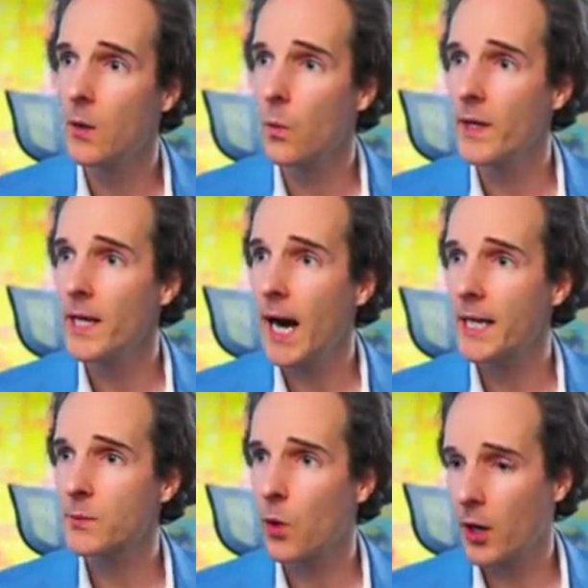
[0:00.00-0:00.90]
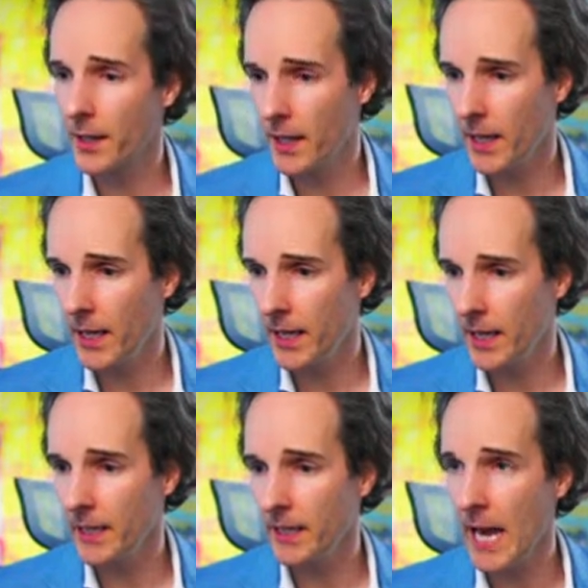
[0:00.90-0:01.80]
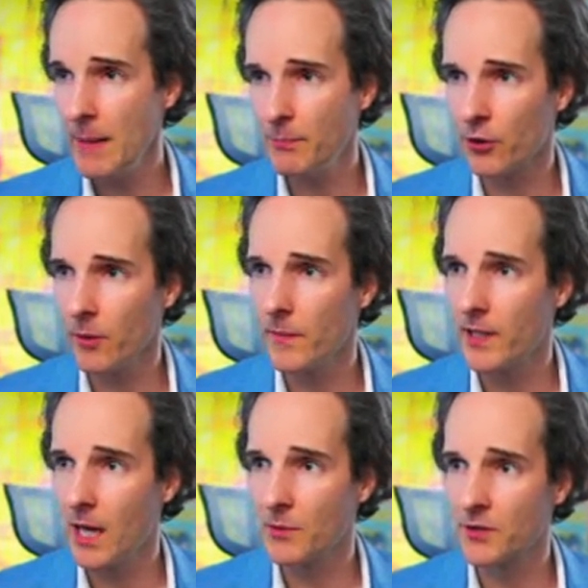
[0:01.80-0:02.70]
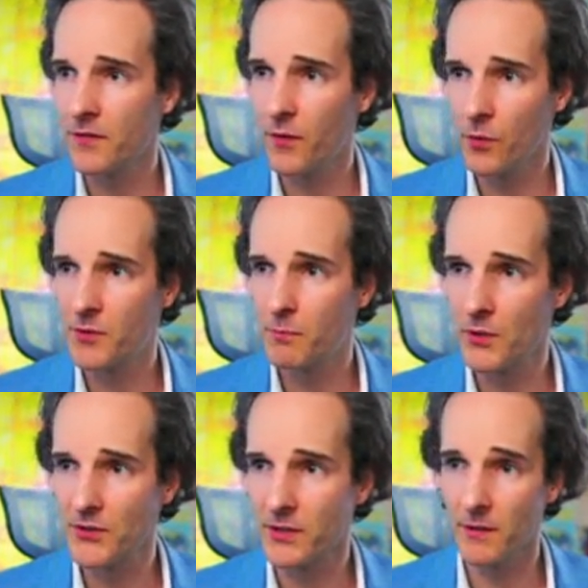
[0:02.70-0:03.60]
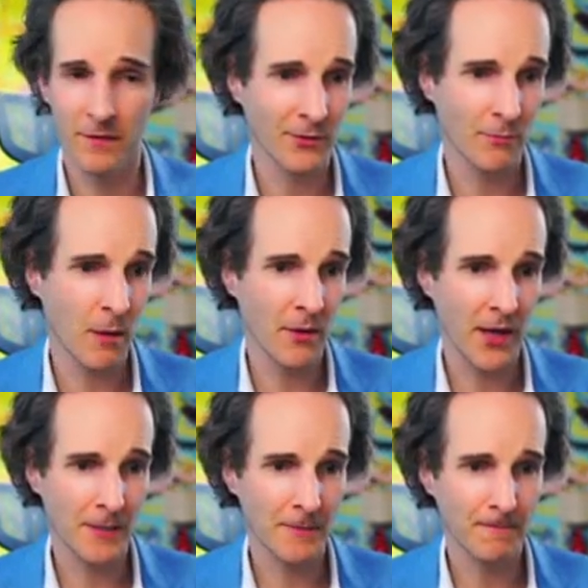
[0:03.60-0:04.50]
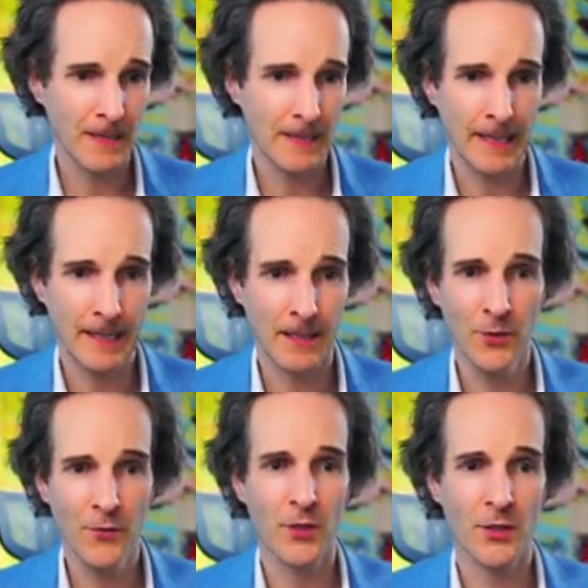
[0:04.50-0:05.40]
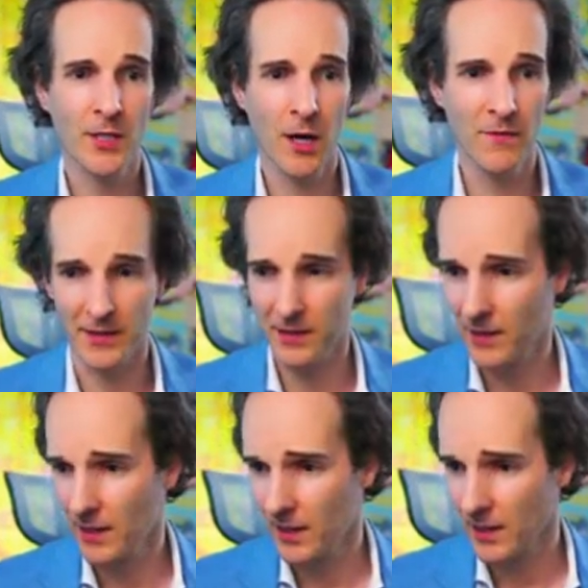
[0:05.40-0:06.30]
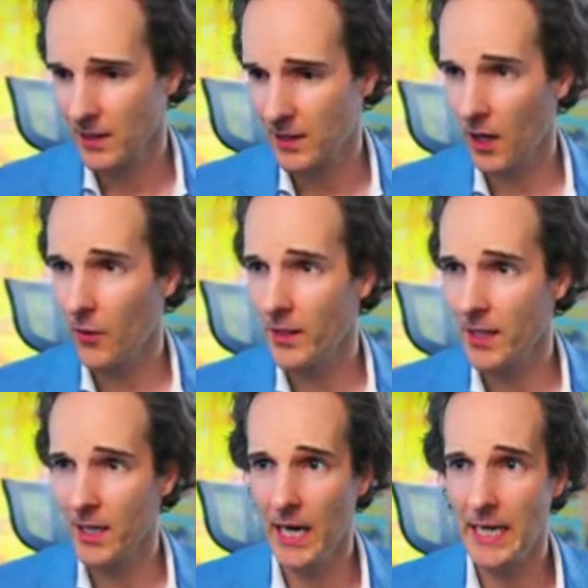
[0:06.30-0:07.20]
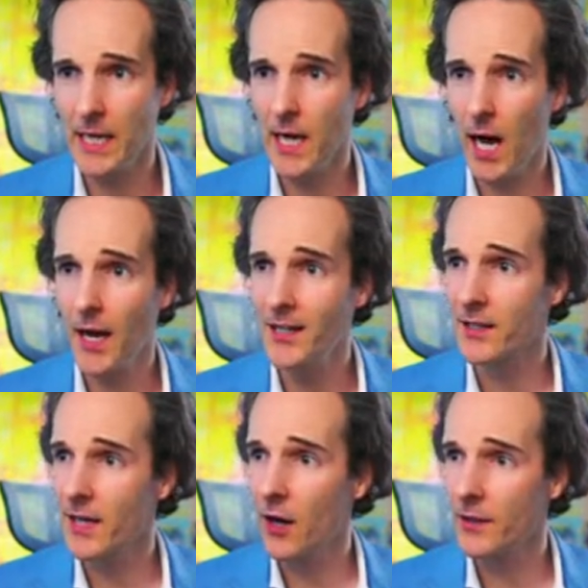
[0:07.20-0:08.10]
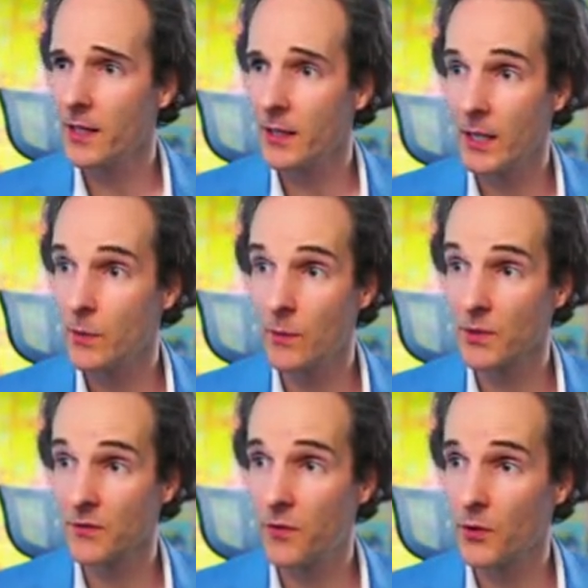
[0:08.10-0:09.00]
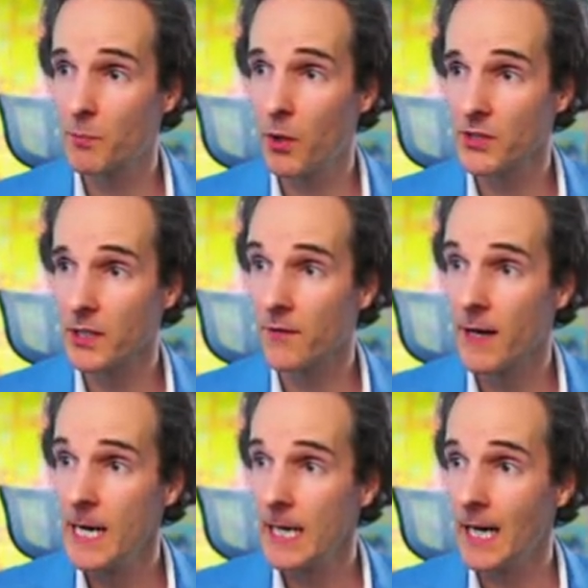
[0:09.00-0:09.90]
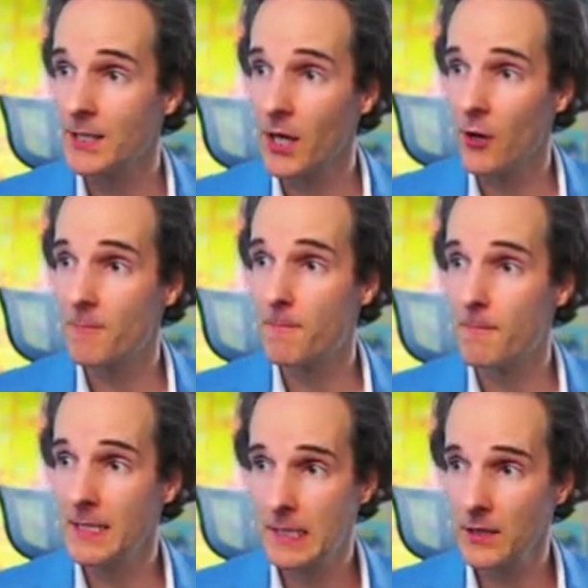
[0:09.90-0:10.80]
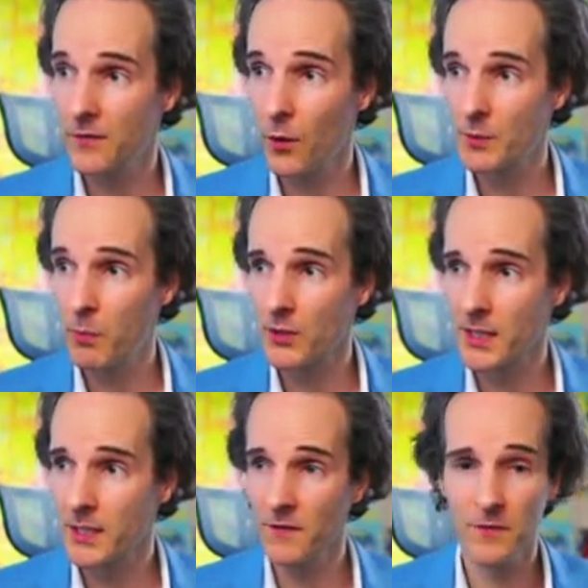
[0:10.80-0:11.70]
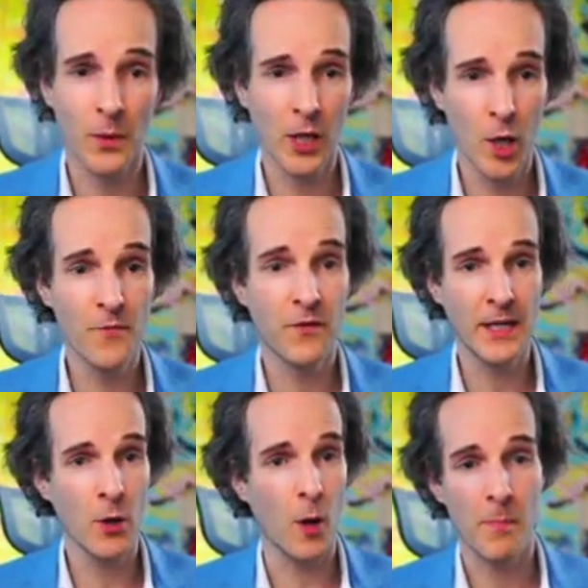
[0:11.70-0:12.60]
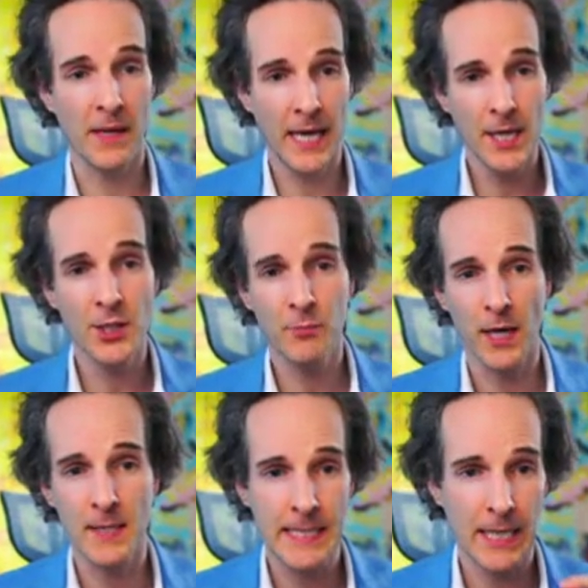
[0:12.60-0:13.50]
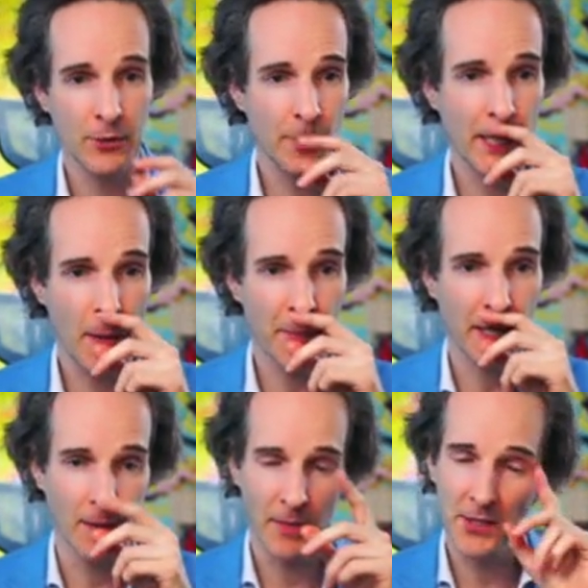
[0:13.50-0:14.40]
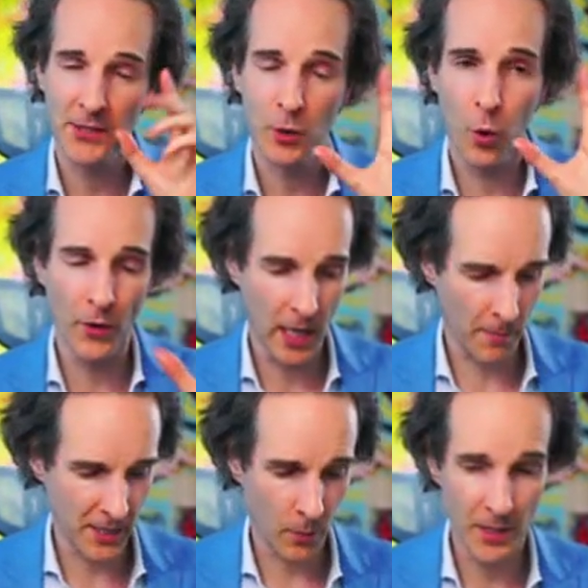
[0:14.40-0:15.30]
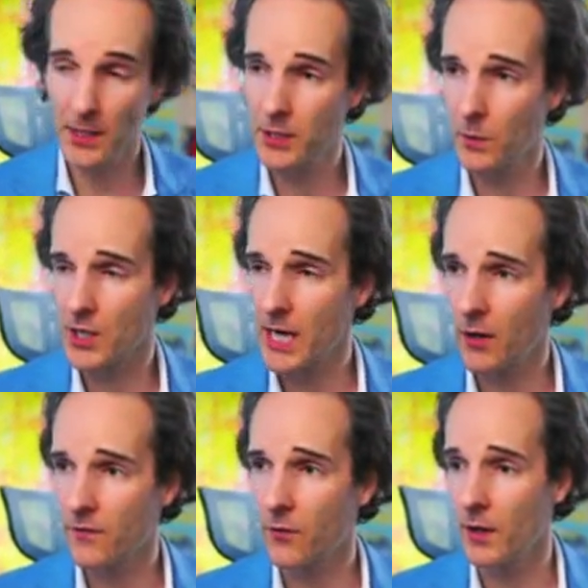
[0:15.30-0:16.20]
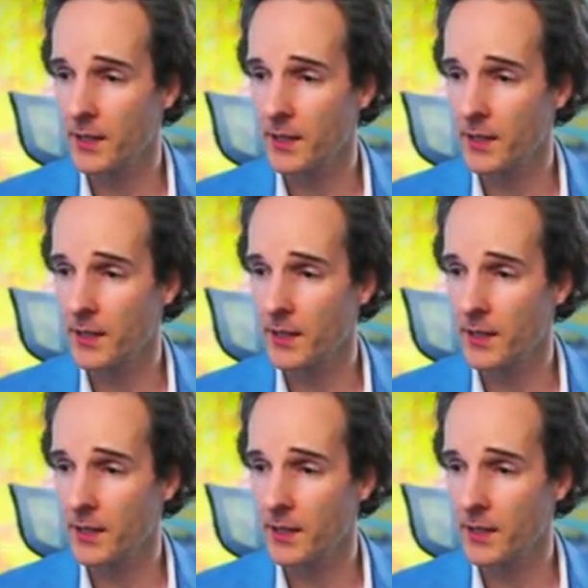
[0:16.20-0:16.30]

We had one in April, and that was a false positive. Remember that? It's like, you've got COVID. Go in, uh, and, and hide. No, it, it was a false positive. Uh, so is this a false positive? Well, hopefully not, but energy prices are creeping up again. But it's the core number that we need to watch out for.